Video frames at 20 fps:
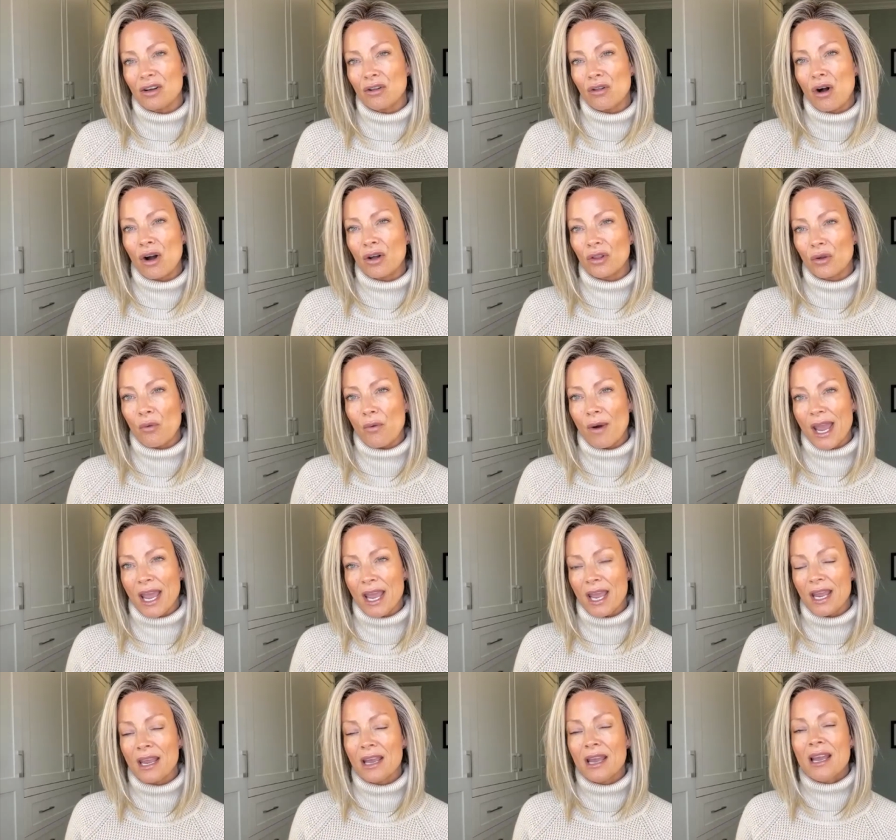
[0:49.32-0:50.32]
along the
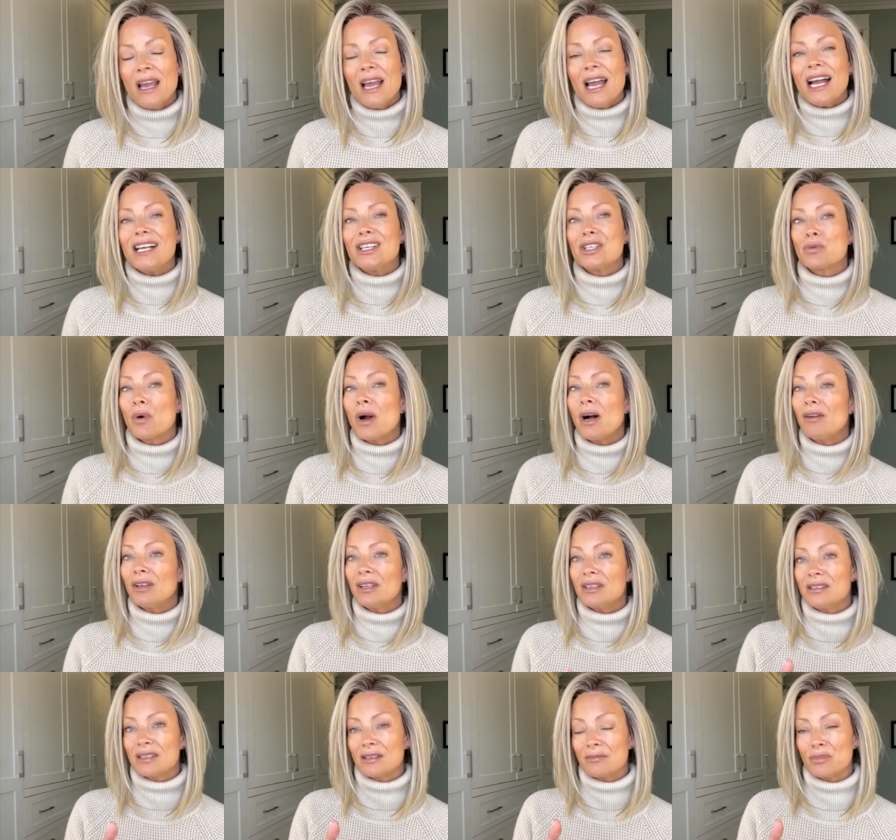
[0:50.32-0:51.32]
way, as well
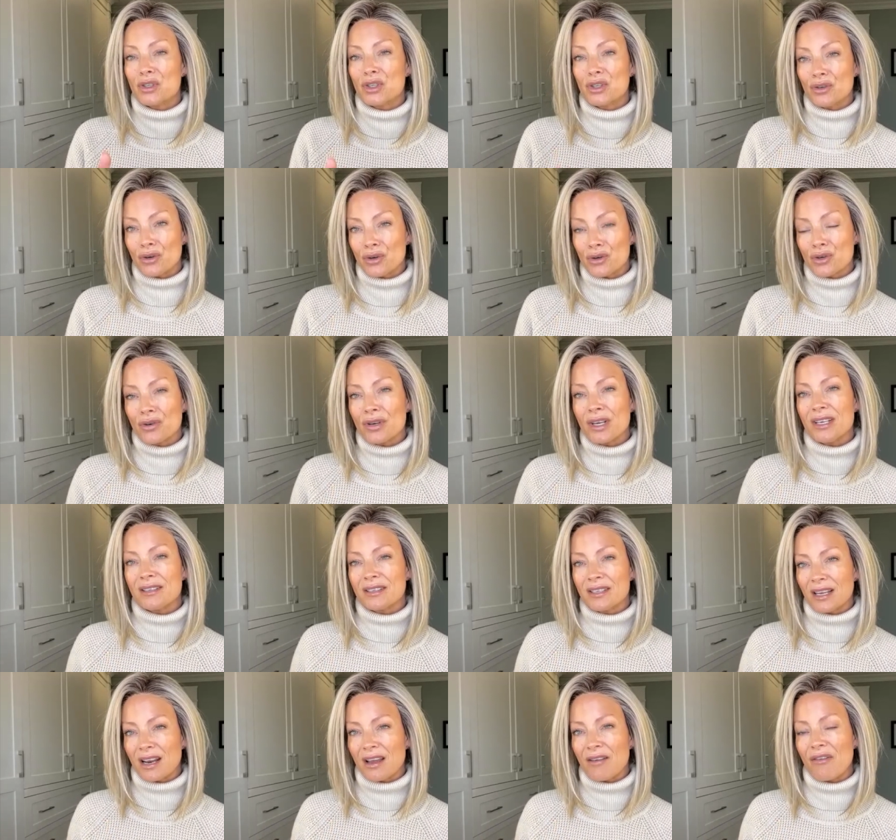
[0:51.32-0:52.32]
as some surgeries
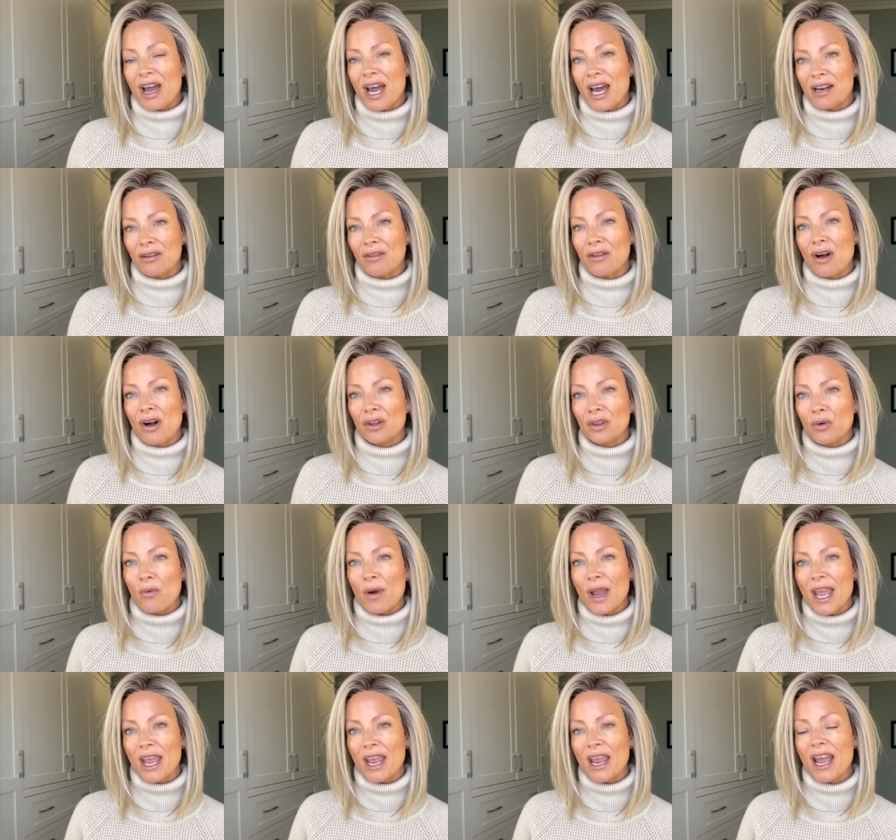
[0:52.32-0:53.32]
that I've had along the
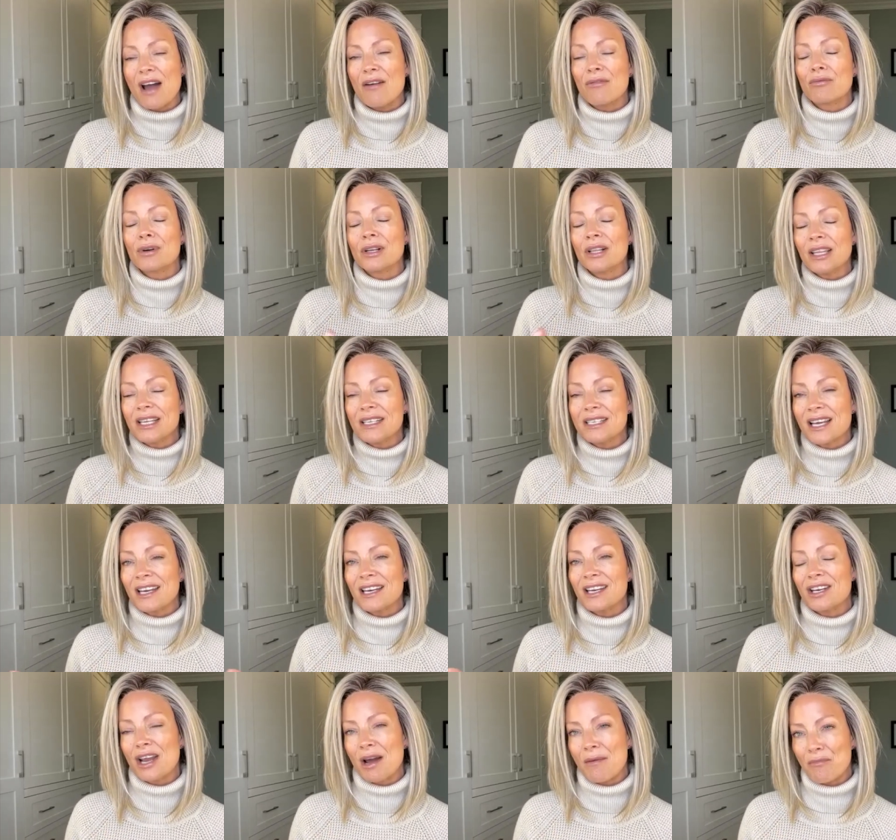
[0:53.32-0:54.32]
way, have really done
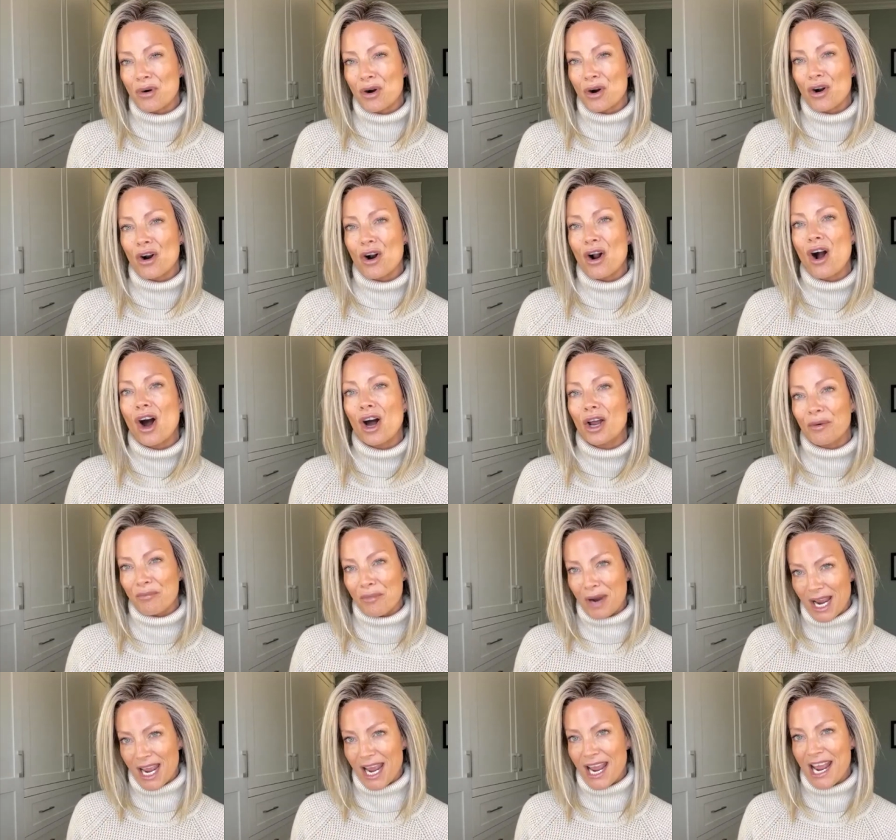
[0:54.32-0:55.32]
a number on
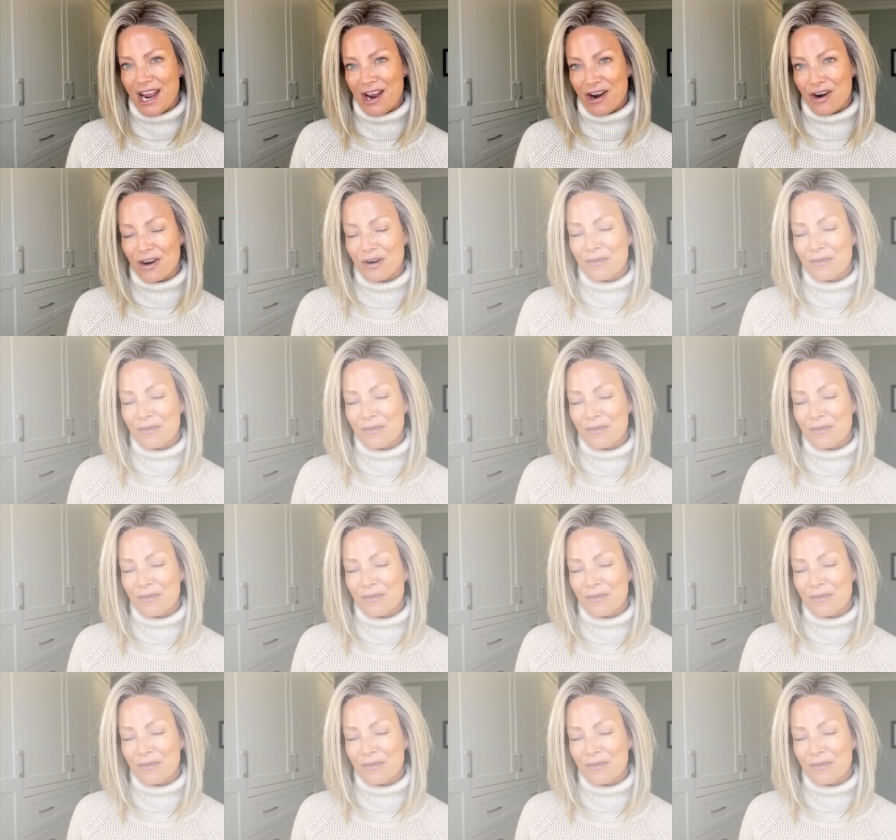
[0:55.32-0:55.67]
my hair.